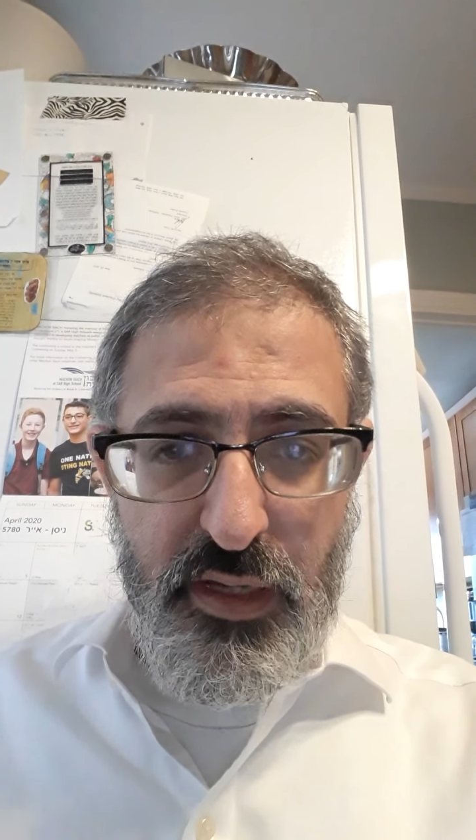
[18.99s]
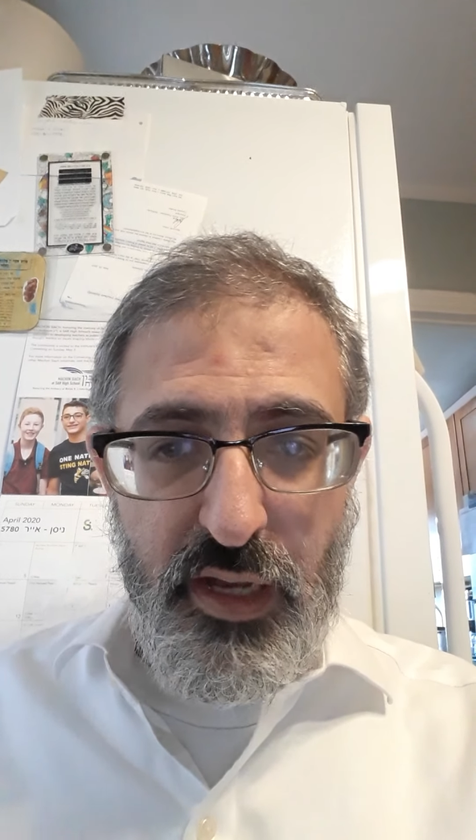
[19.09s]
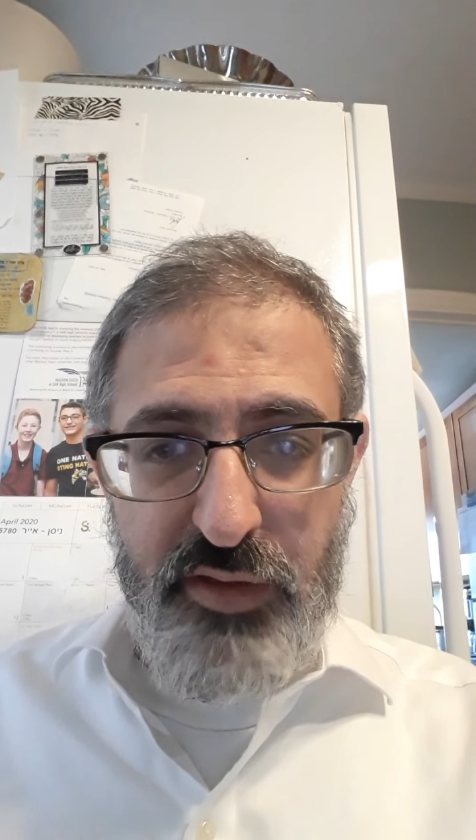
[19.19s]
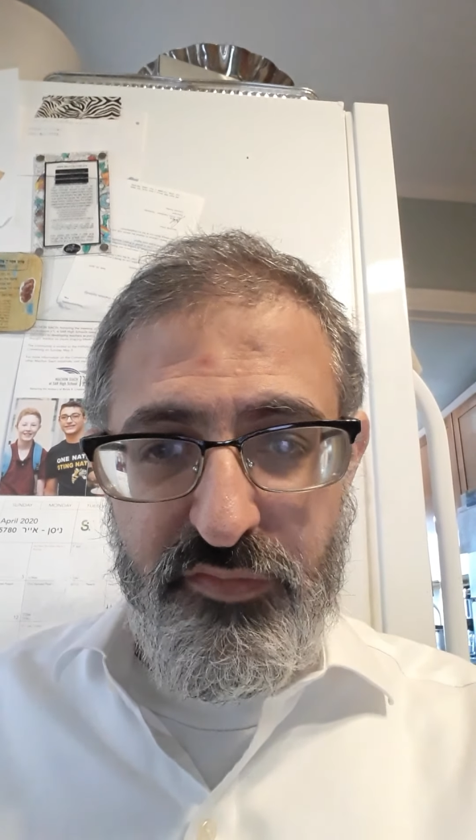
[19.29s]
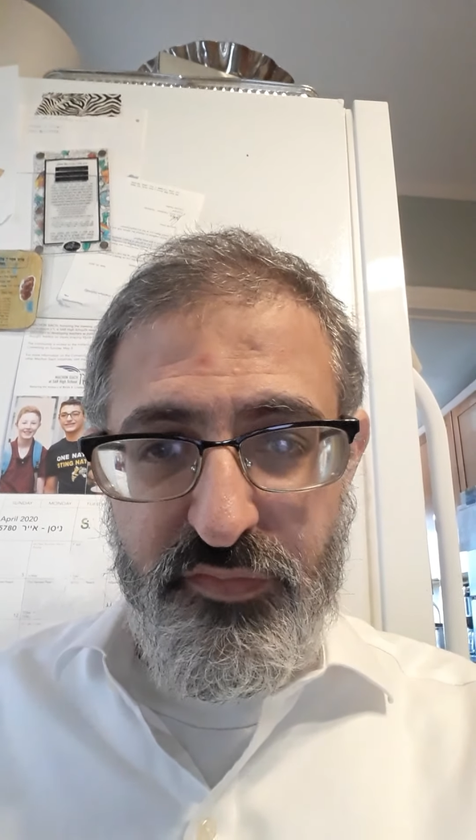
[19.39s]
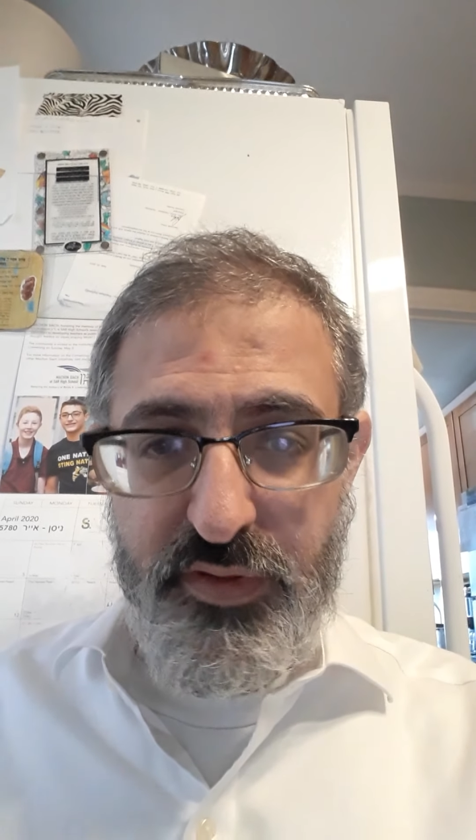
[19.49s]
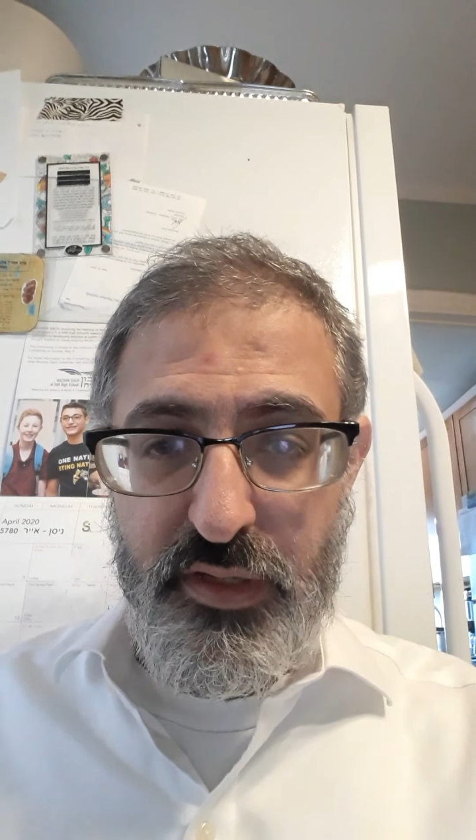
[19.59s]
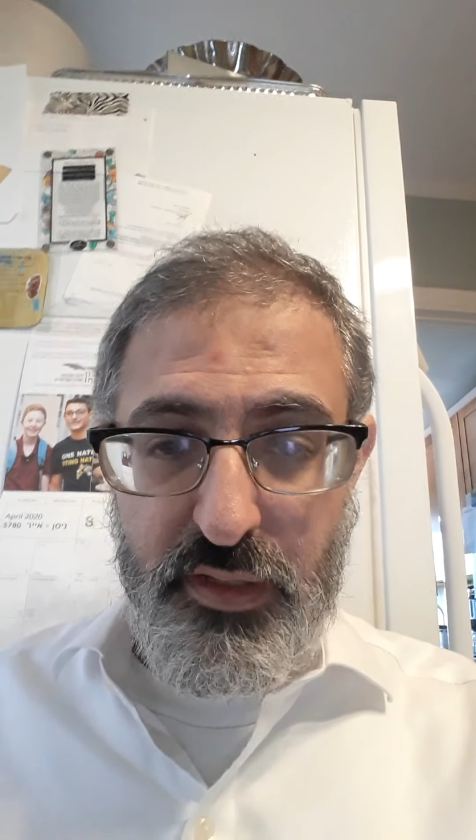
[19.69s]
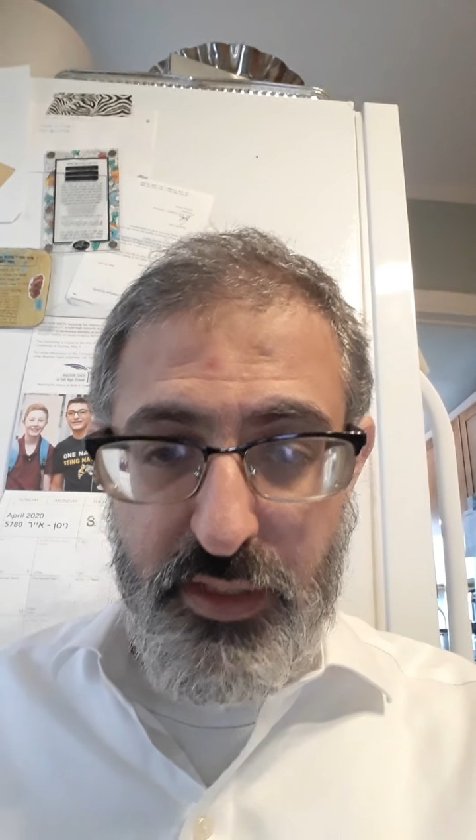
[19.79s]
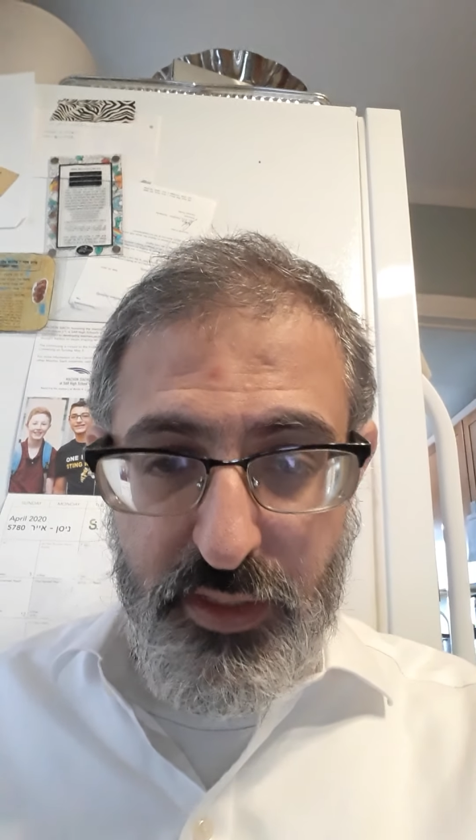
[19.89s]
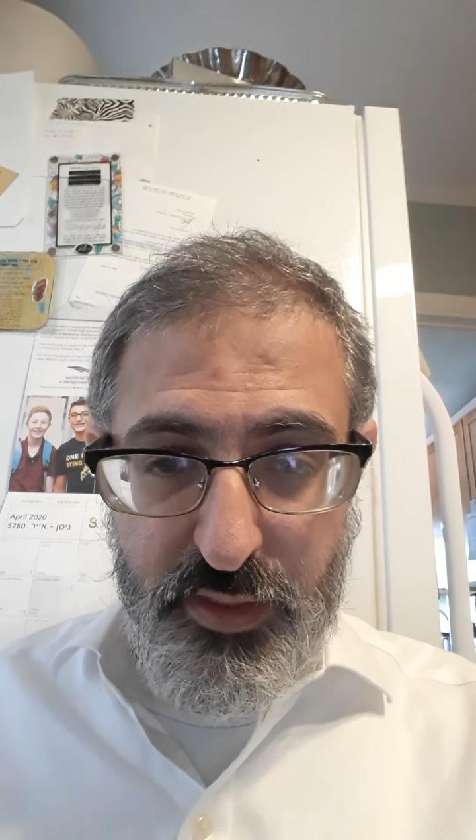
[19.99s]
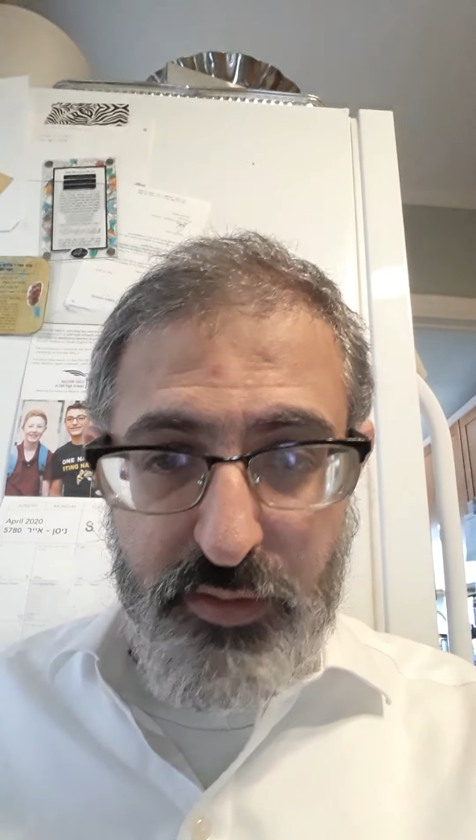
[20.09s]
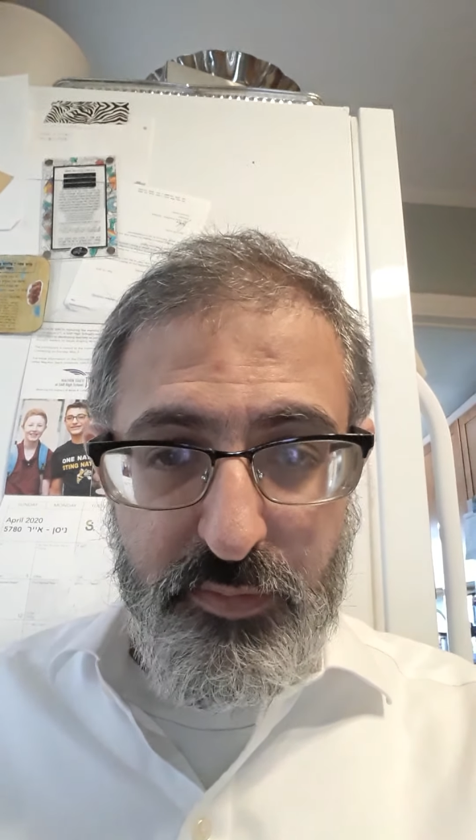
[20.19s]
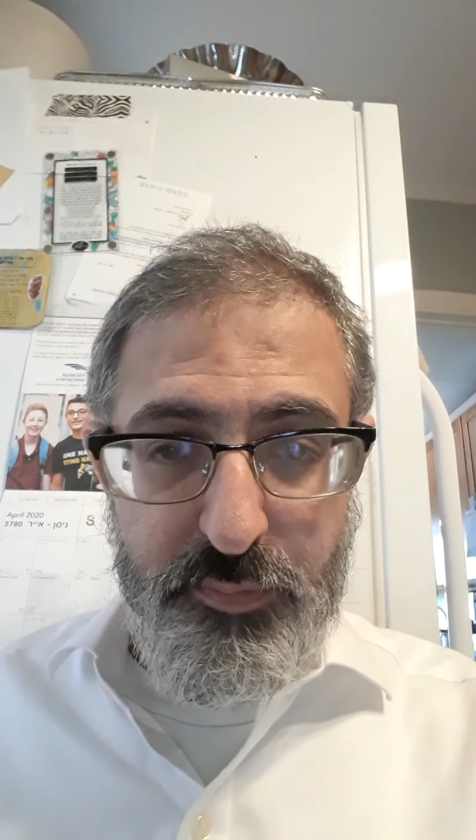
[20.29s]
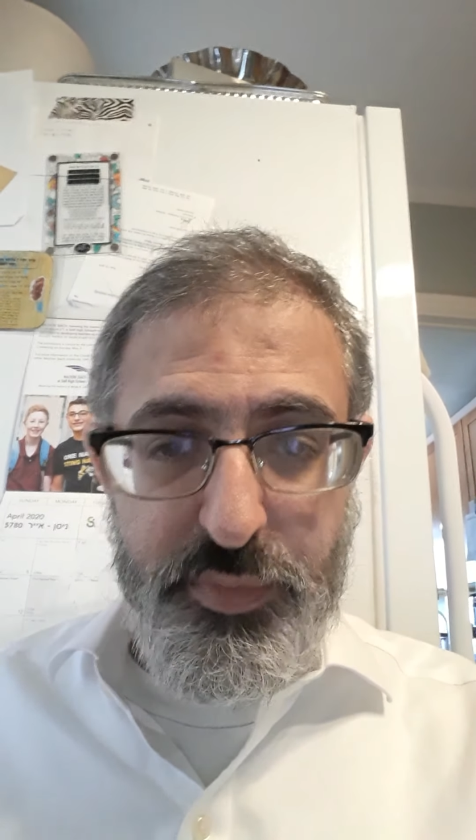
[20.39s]
I feel a
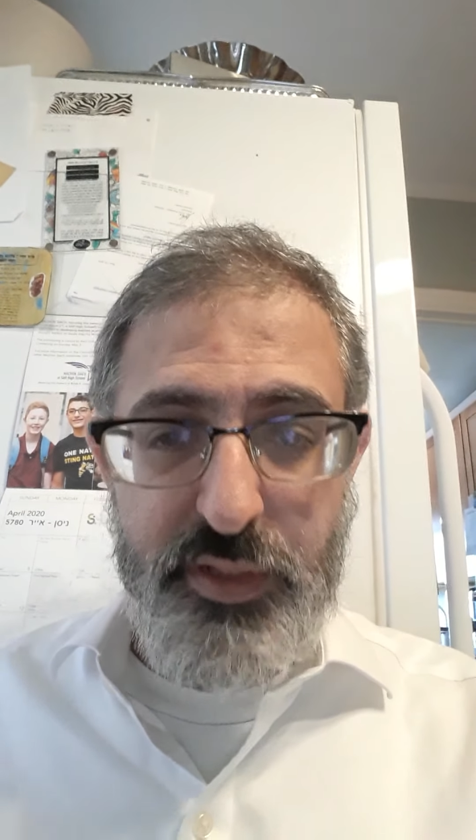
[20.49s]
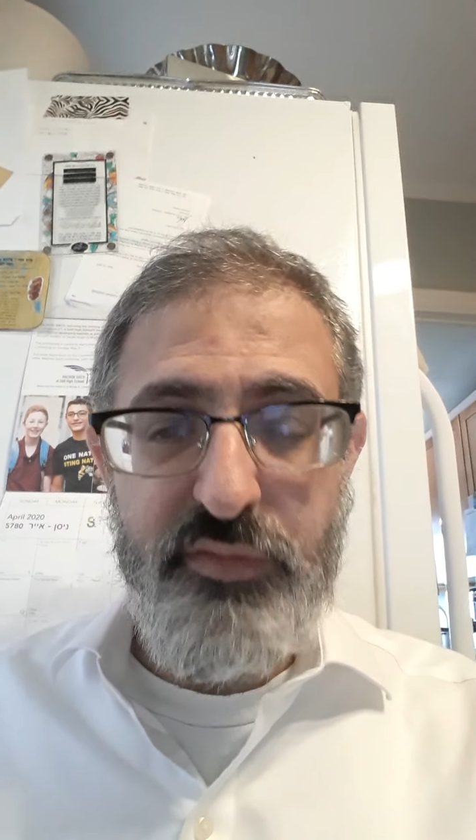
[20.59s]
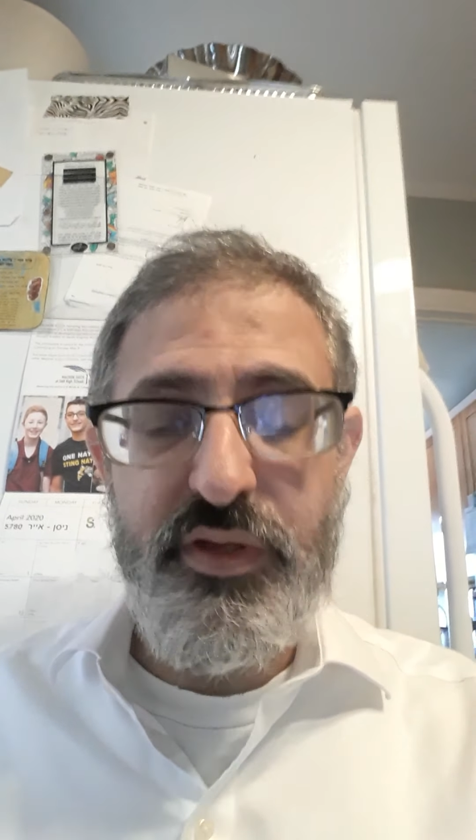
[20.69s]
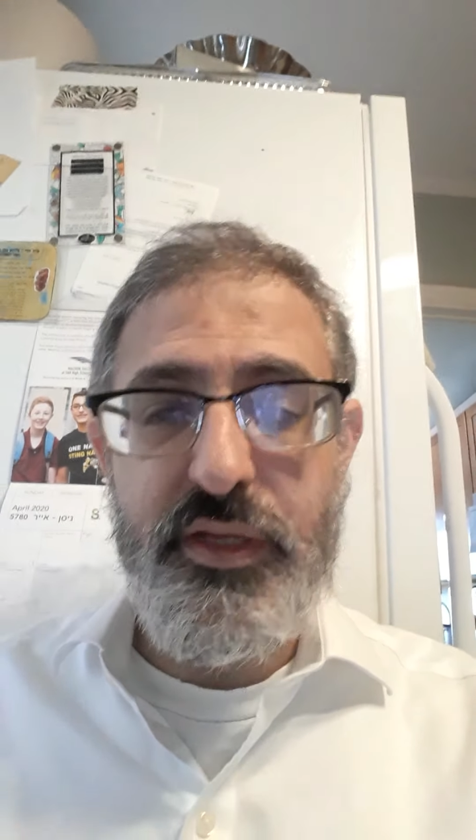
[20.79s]
bit of a